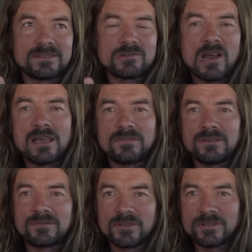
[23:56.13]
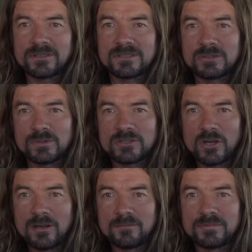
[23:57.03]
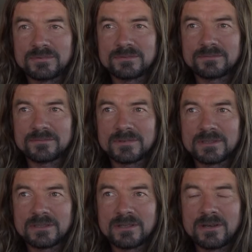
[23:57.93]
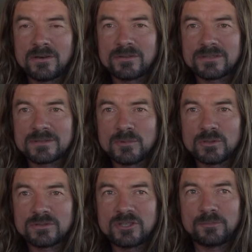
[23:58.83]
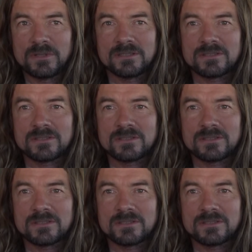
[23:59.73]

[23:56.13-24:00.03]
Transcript: driving further to a job, or there's more chipping